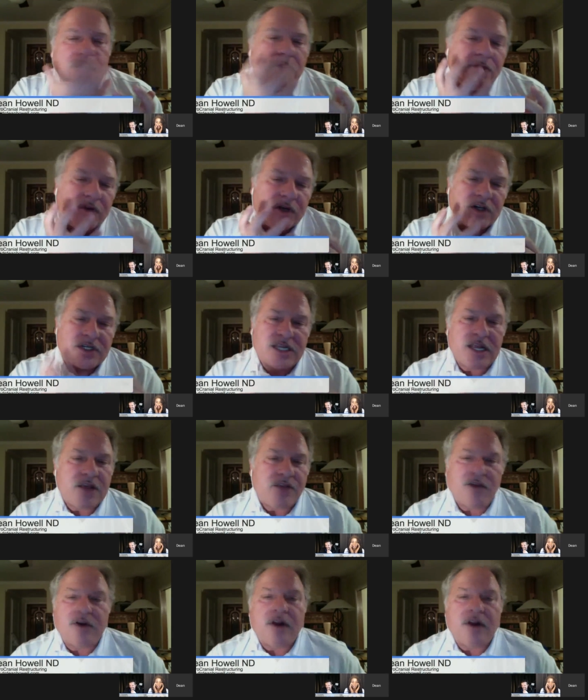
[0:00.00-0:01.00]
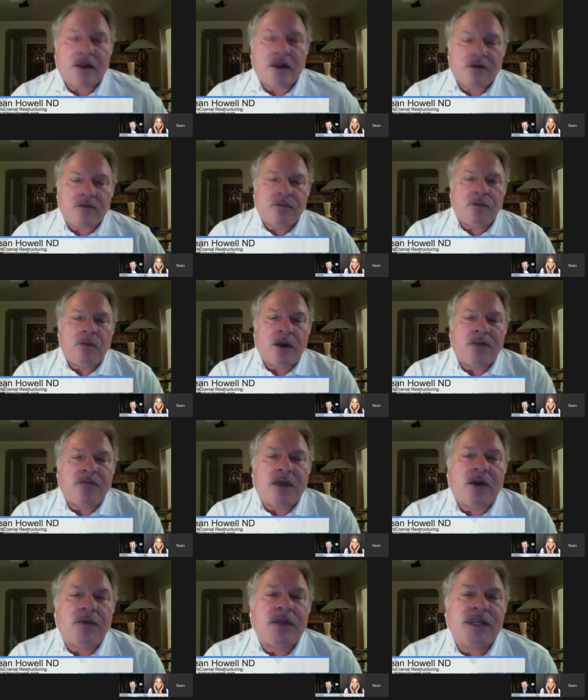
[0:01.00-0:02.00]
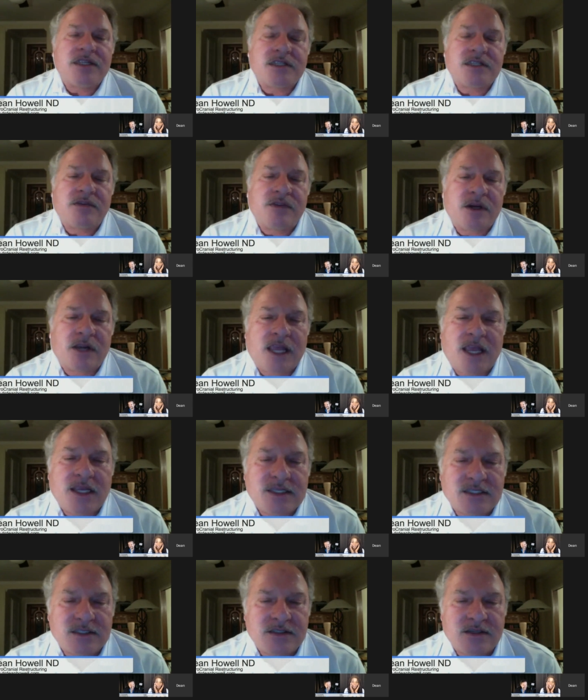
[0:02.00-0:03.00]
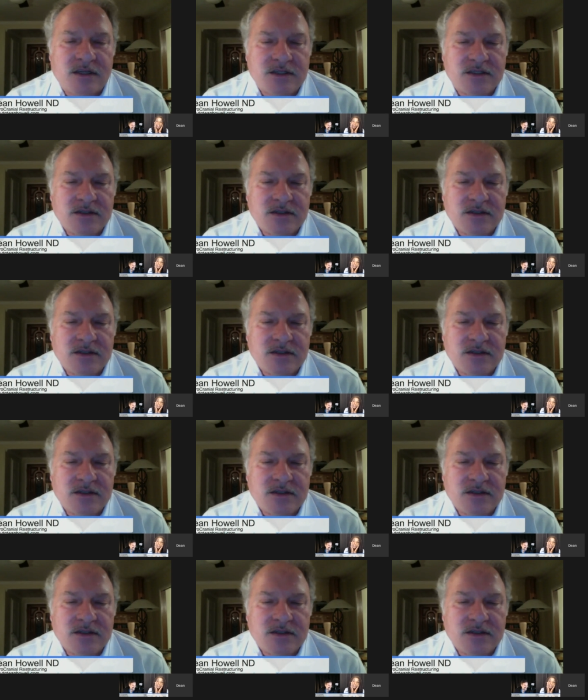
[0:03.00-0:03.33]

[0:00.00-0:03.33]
for your teeth. You're not one of my really severe cases. Cause, oh.